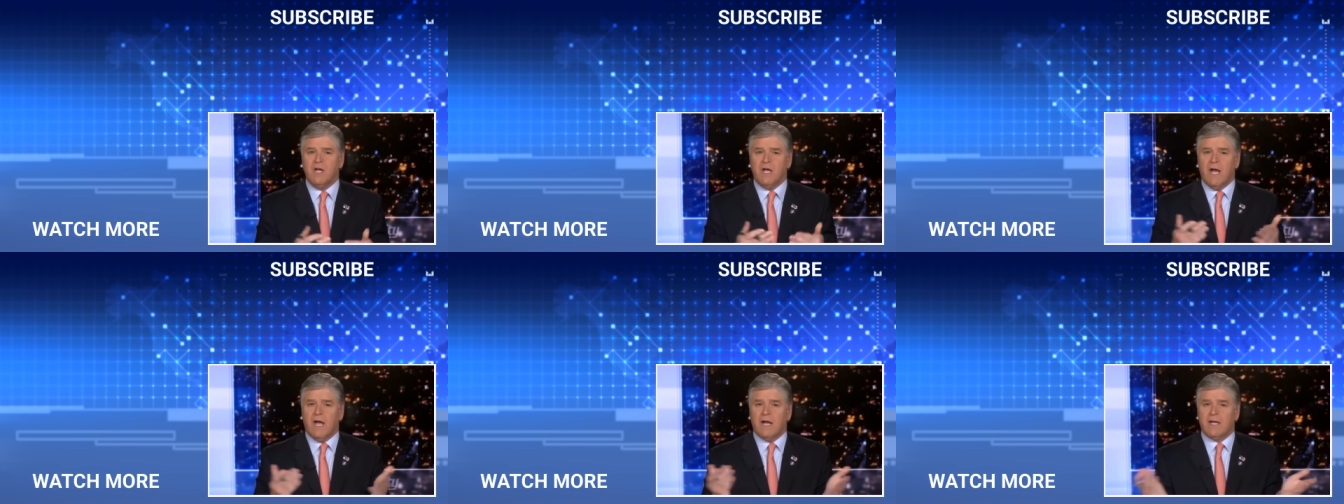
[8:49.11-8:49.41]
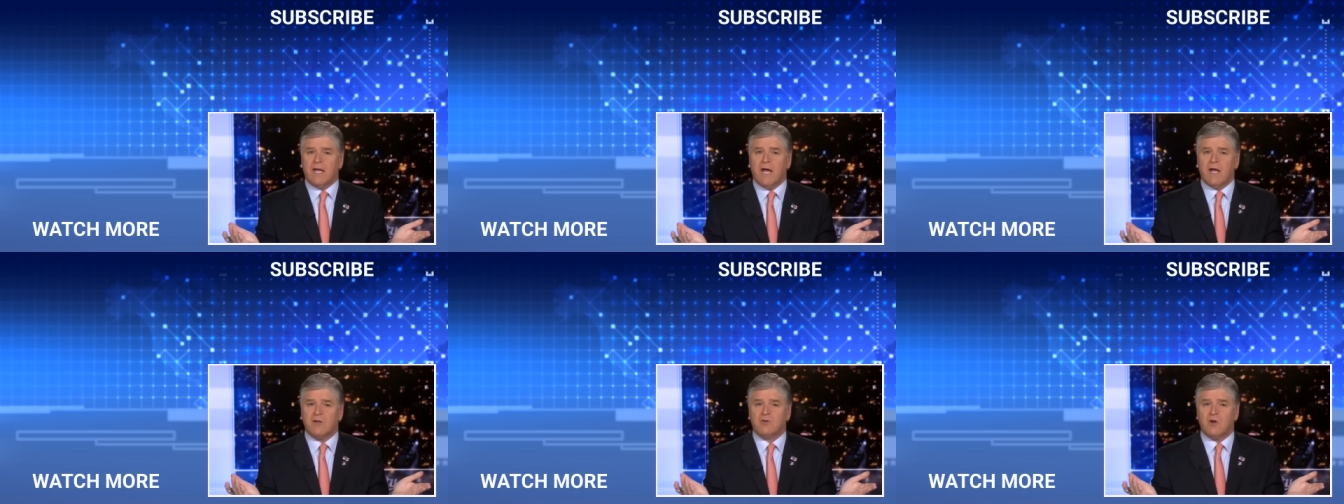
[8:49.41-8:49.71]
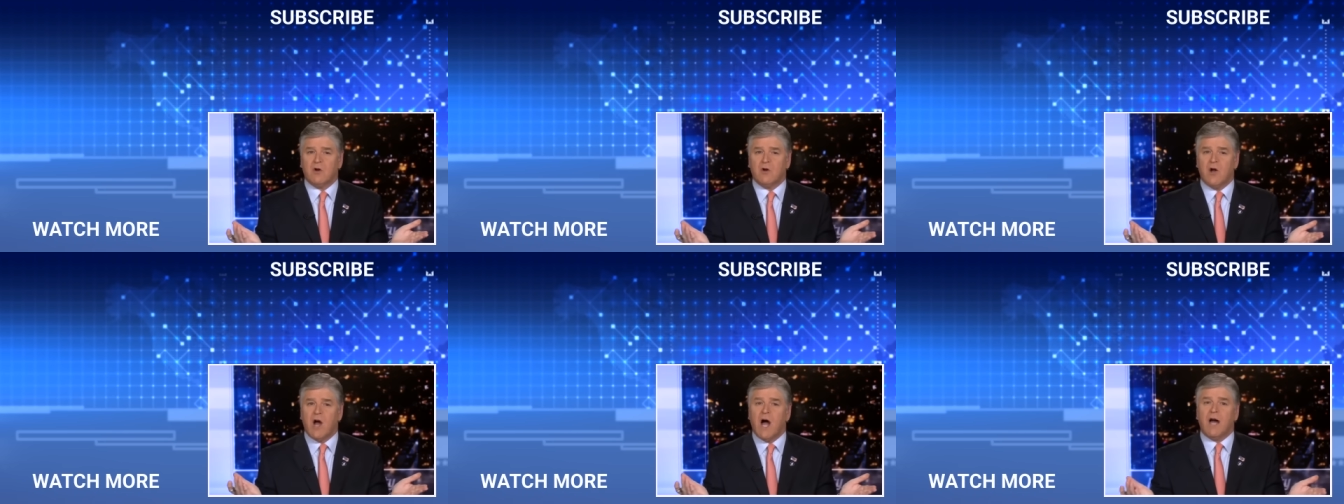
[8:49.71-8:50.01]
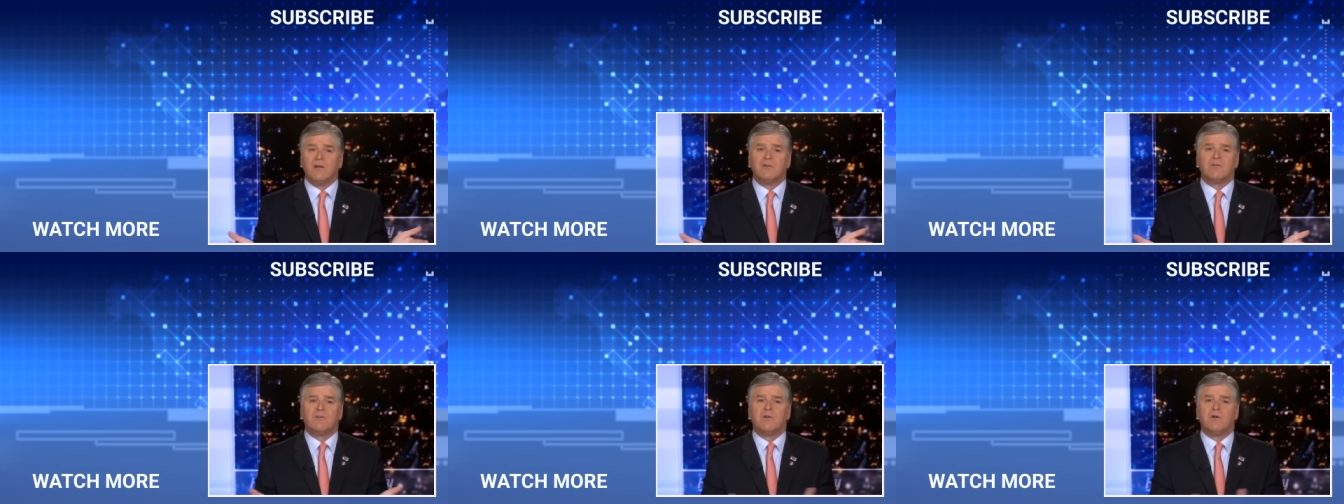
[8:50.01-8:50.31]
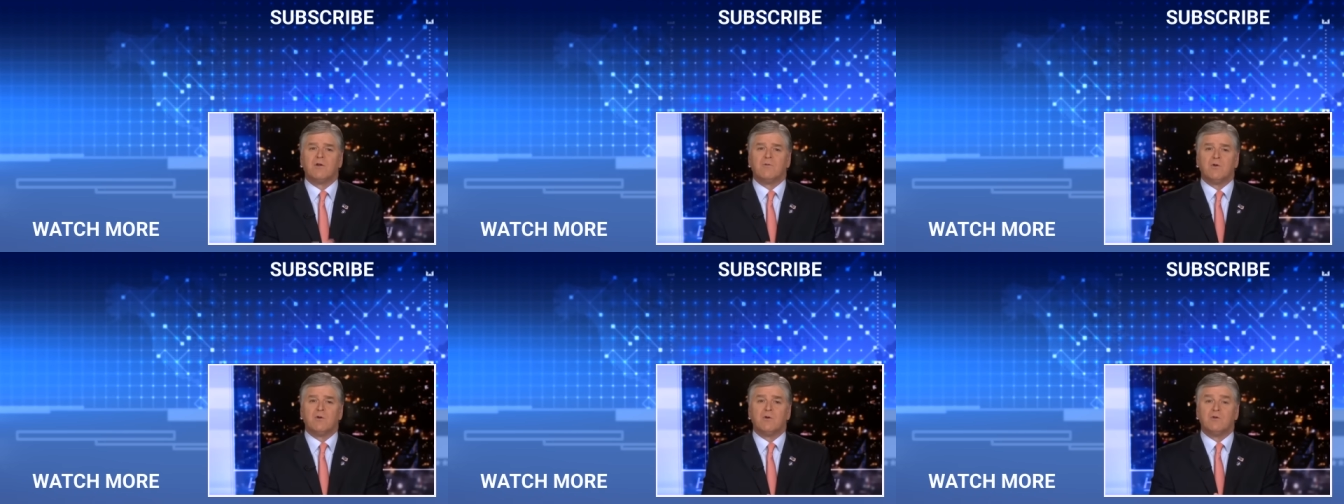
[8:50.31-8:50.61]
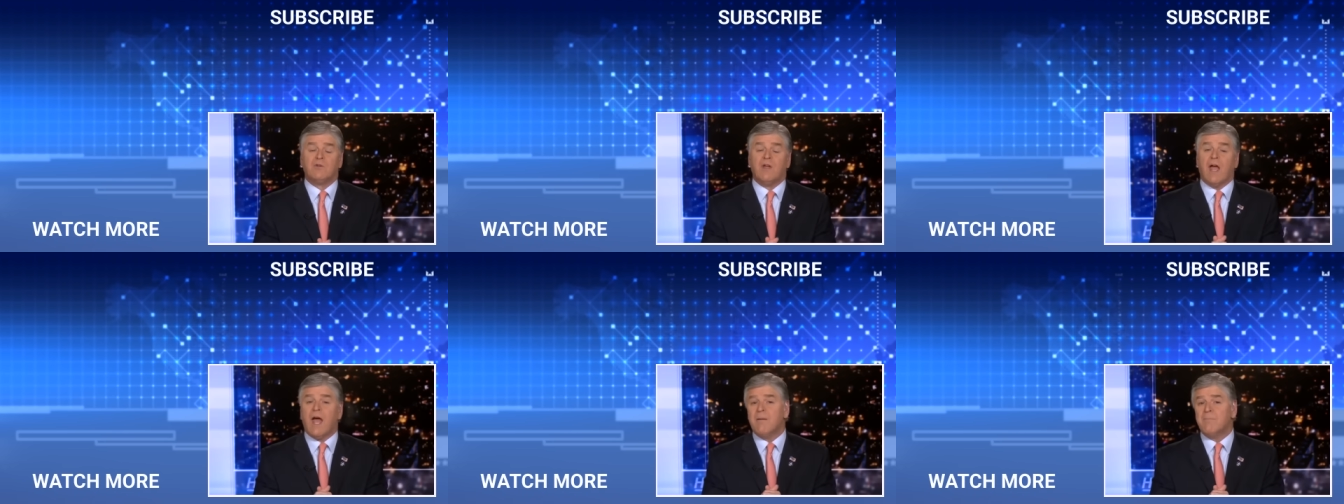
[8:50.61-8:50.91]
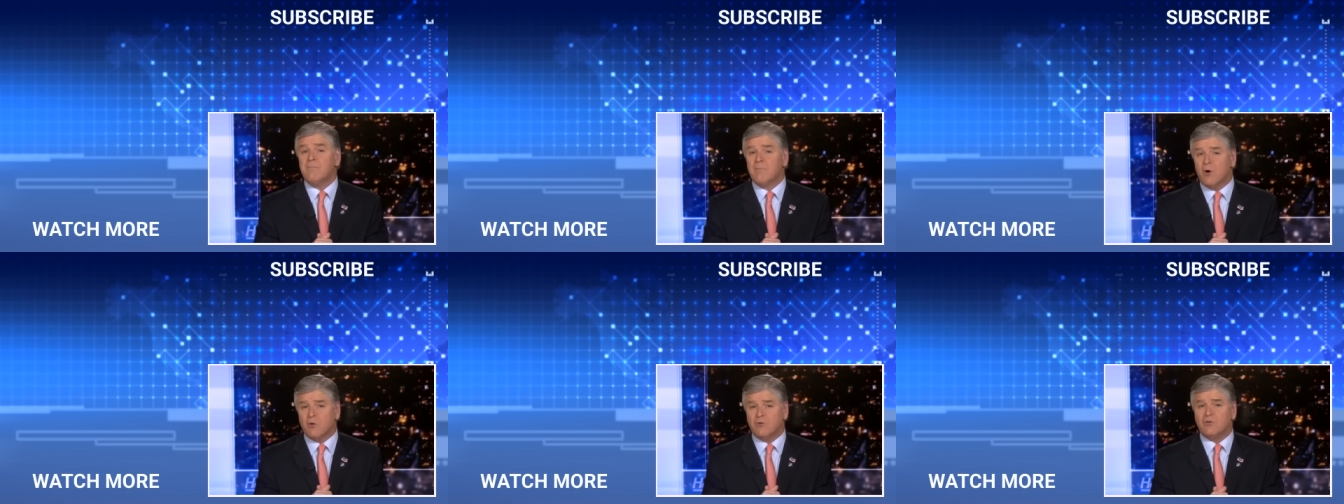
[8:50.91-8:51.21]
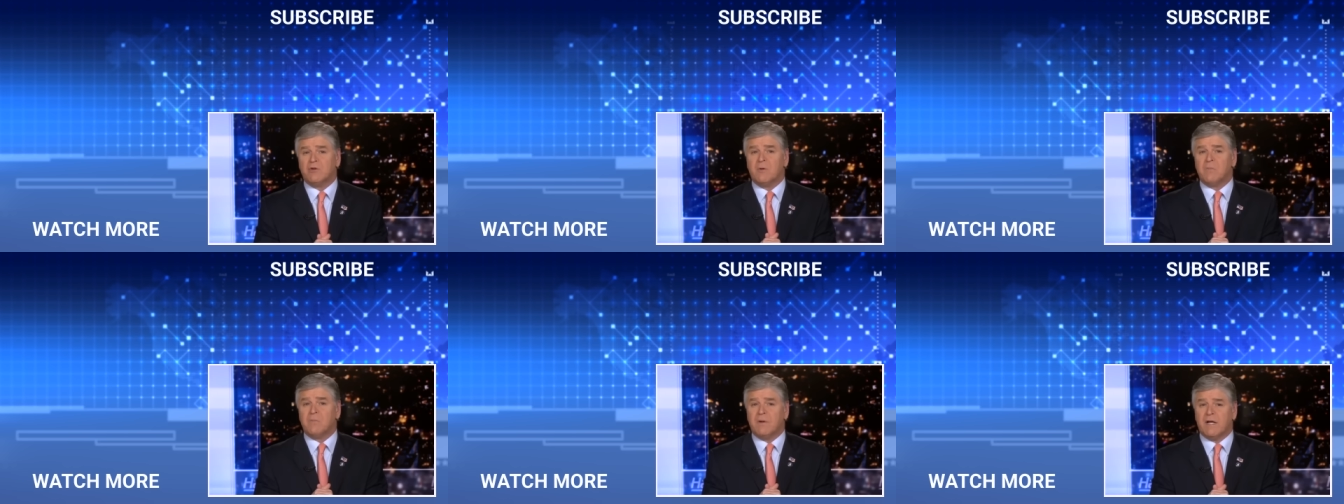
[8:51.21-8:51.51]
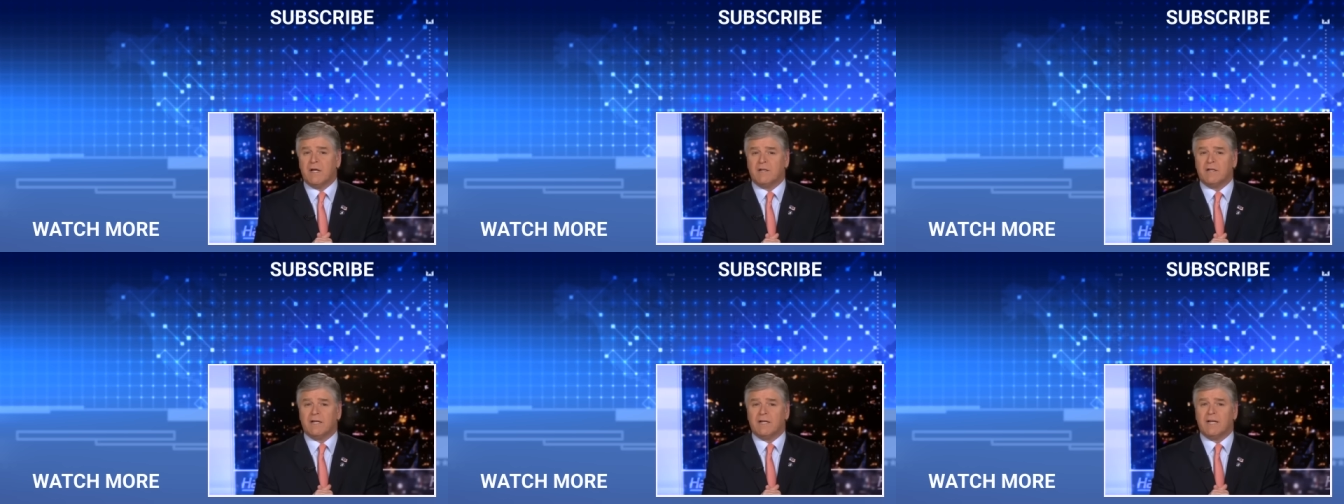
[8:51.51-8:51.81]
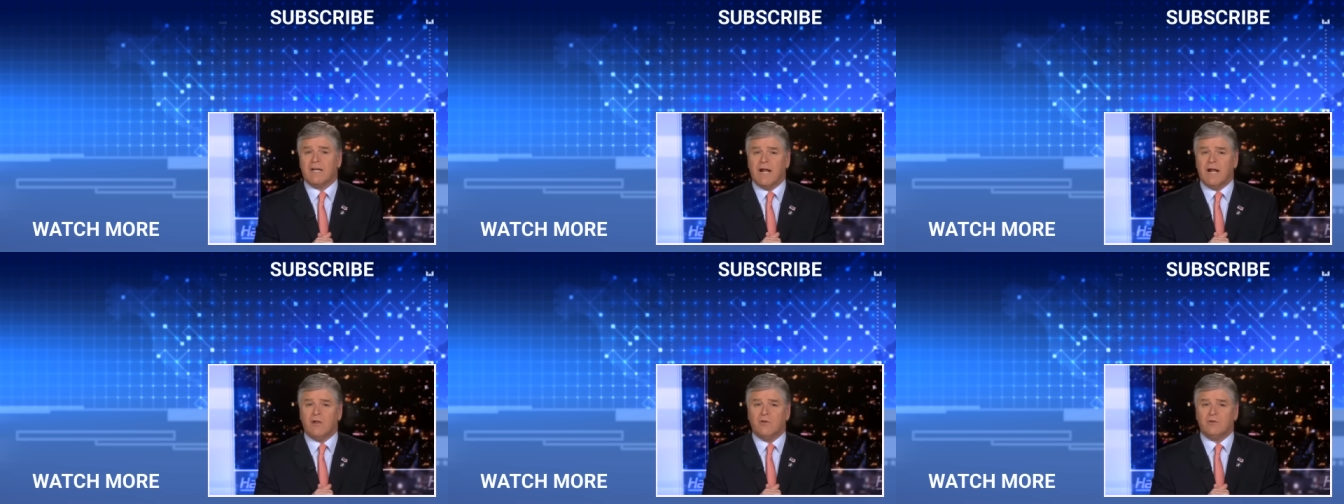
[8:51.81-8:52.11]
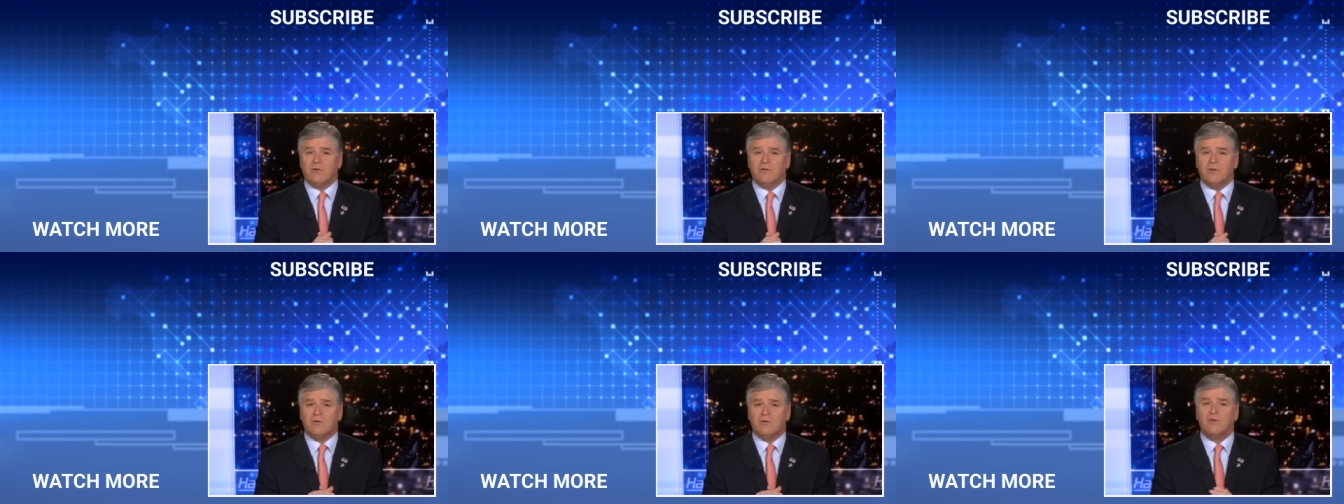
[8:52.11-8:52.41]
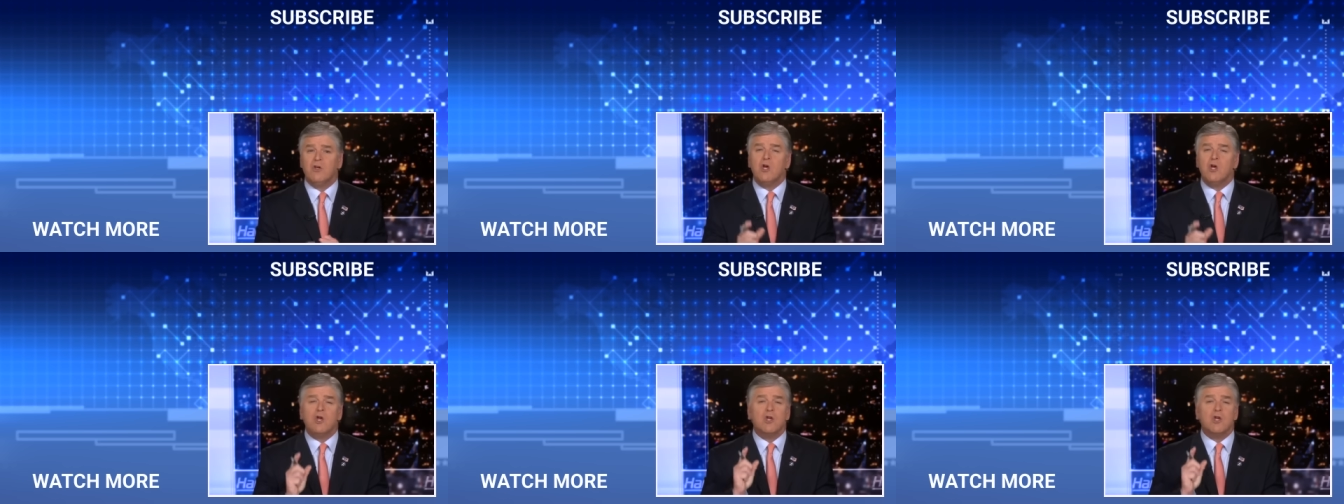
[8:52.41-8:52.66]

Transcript: and catch our hottest interviews and most compelling analysis.